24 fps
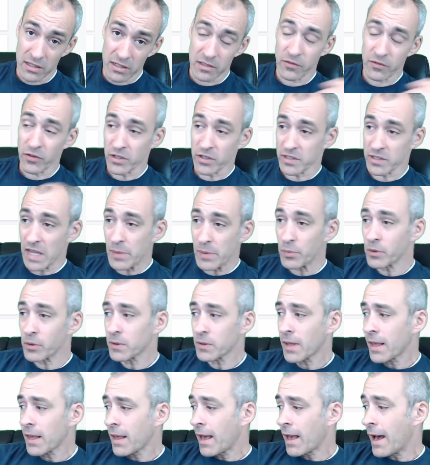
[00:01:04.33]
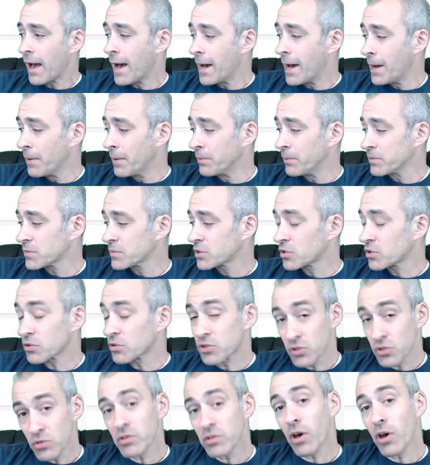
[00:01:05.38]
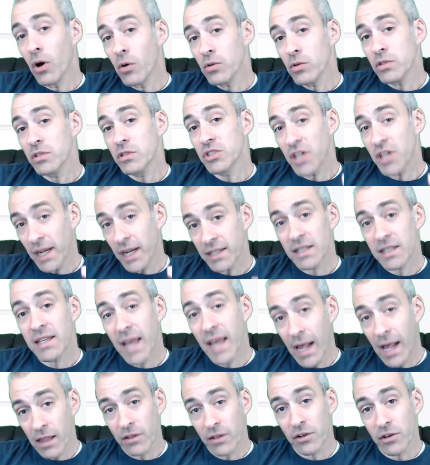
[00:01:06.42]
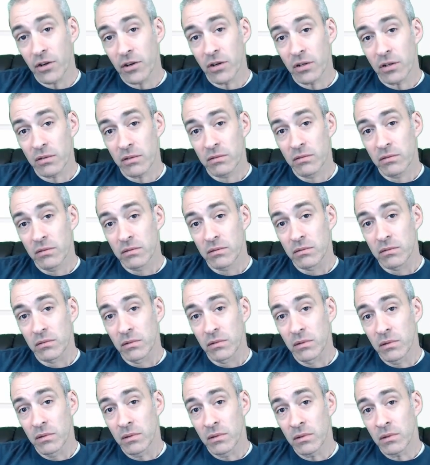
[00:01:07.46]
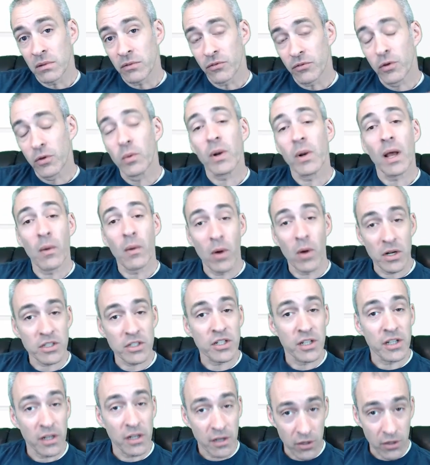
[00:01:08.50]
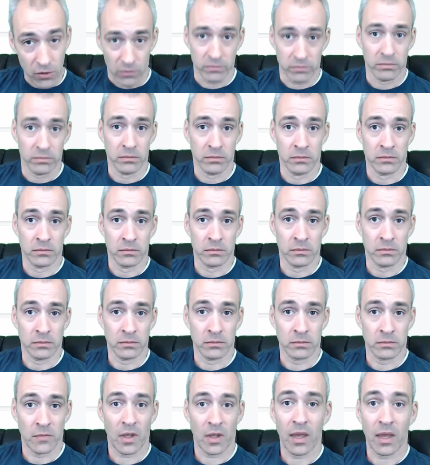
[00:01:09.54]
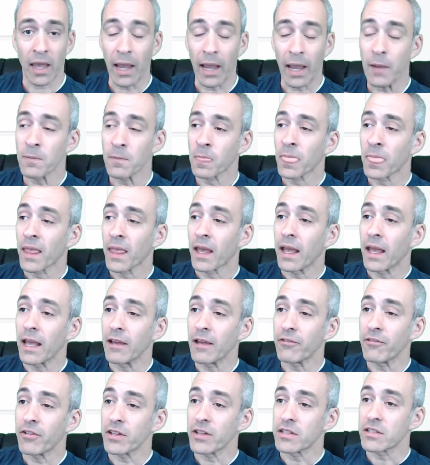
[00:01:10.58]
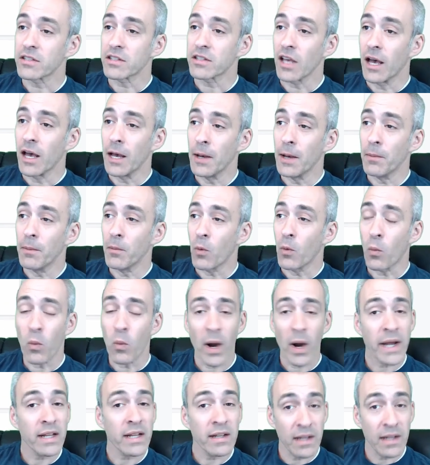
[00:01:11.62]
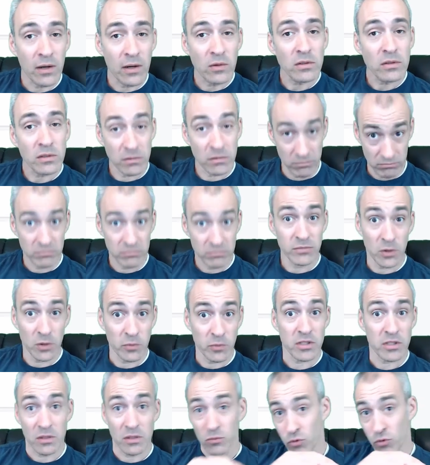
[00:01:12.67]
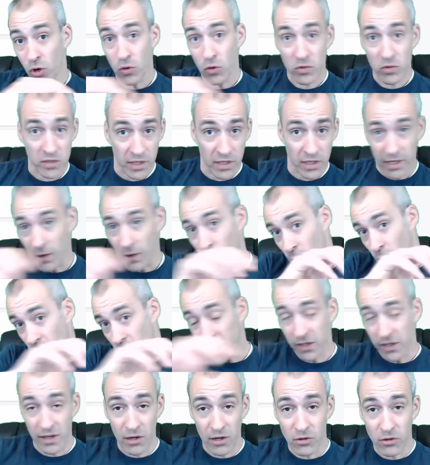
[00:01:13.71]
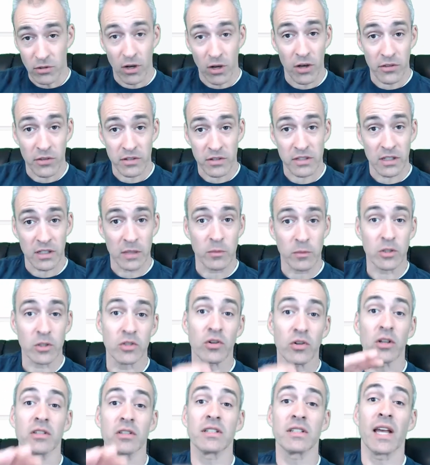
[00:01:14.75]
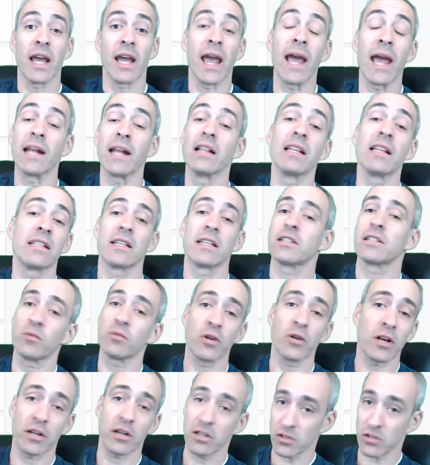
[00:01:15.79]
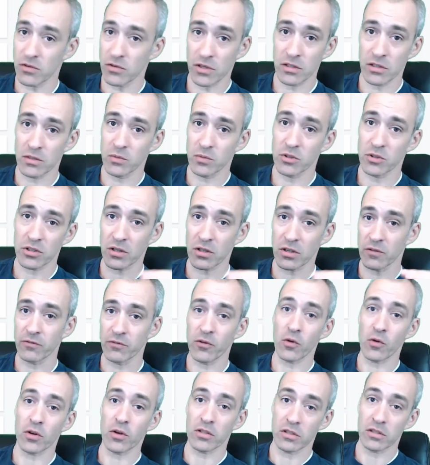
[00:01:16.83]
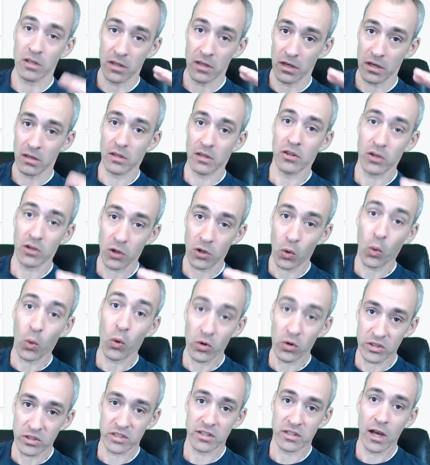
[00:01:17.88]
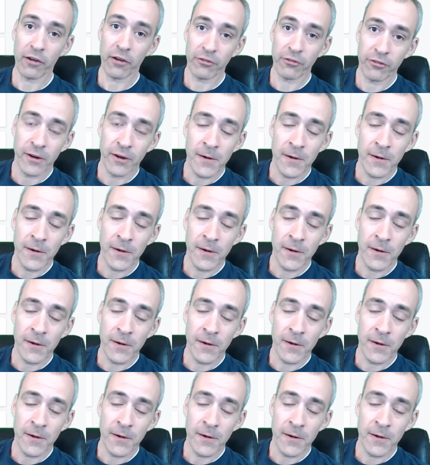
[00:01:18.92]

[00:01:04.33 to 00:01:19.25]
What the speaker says: for example. So do those, check the calendar for what I want you to do, okay? If it's whited out, there'll be some rows that get whited out on the syllabus, or I'll say, hey, listen, we're not going to do this. We're just going to focus on the core stuff,